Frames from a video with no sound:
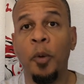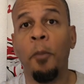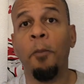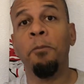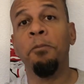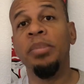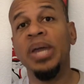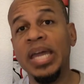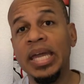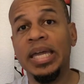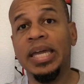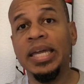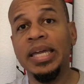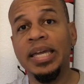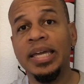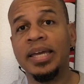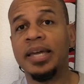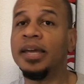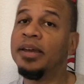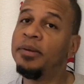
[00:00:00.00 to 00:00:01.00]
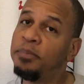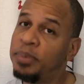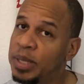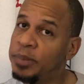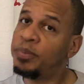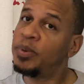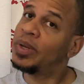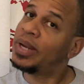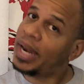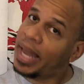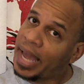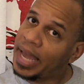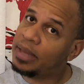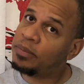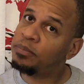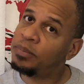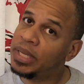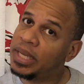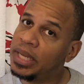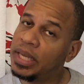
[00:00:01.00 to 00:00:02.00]
me and people
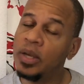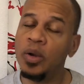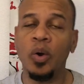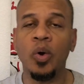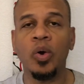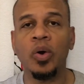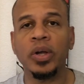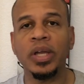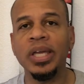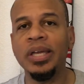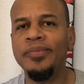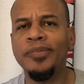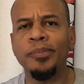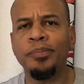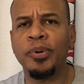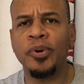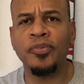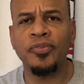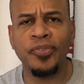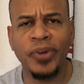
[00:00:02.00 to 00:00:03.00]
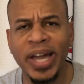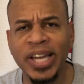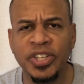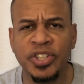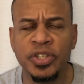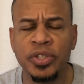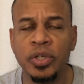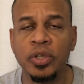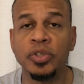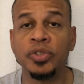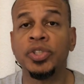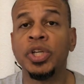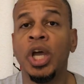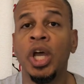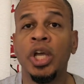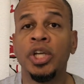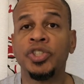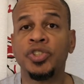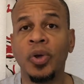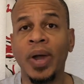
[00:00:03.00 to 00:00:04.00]
like me, or even professionals,
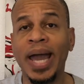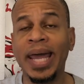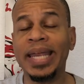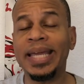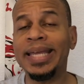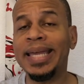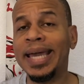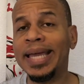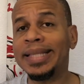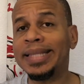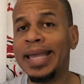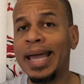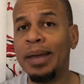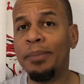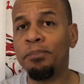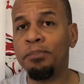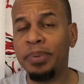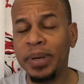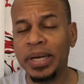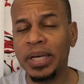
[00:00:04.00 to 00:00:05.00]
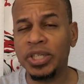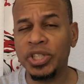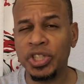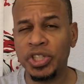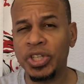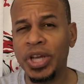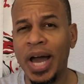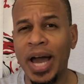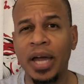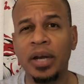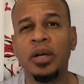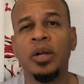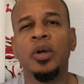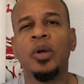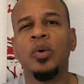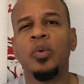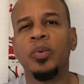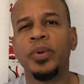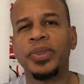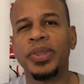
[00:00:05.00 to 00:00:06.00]
try to get that better shot
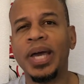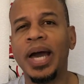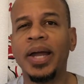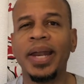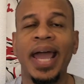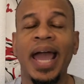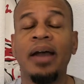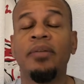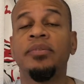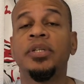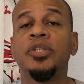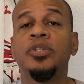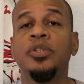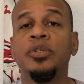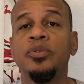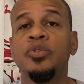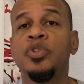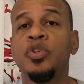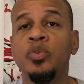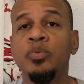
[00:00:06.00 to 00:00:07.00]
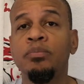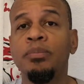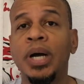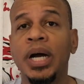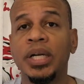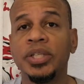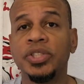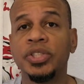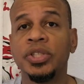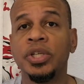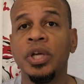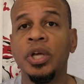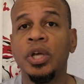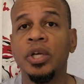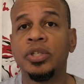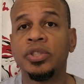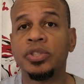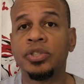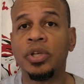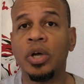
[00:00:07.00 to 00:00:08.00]
without having to do too much.
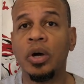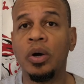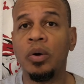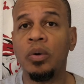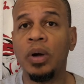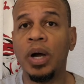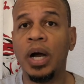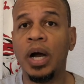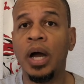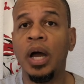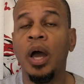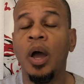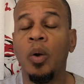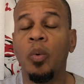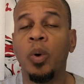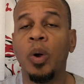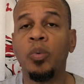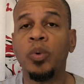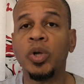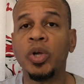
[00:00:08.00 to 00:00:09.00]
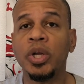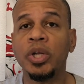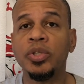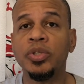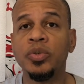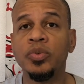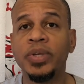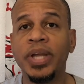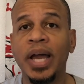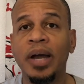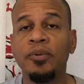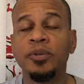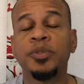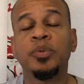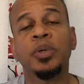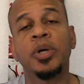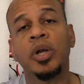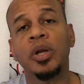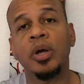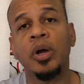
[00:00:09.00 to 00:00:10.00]
So what we're gonna do now
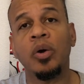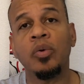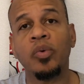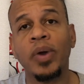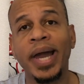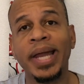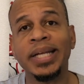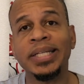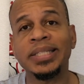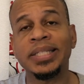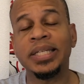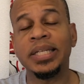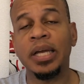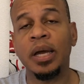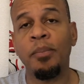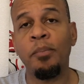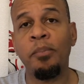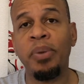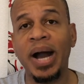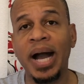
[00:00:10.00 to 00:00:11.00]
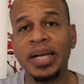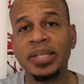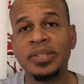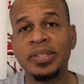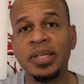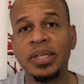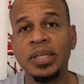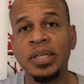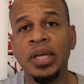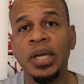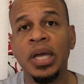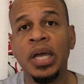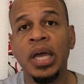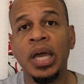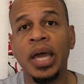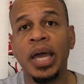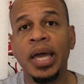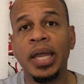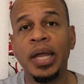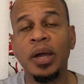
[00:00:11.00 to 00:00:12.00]
is we're gonna go right into the unboxing,
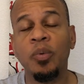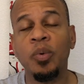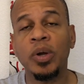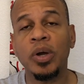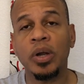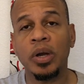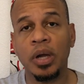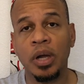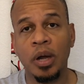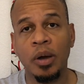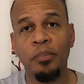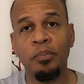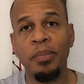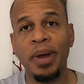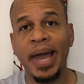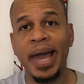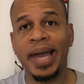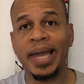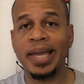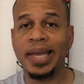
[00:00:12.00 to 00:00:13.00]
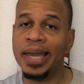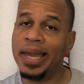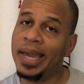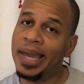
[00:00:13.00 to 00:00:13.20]
and then we're gonna come back